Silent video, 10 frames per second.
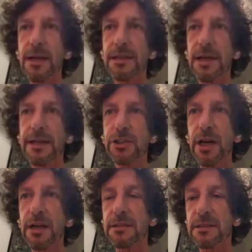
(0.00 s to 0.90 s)
has any
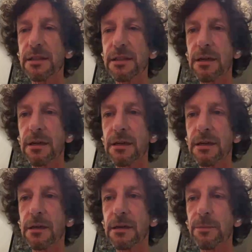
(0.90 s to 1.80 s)
chance in
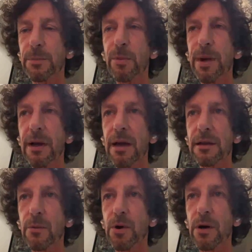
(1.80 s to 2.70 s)
a
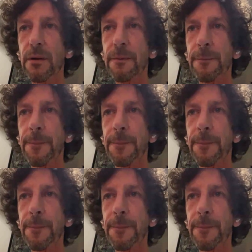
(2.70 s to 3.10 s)
propaganda war.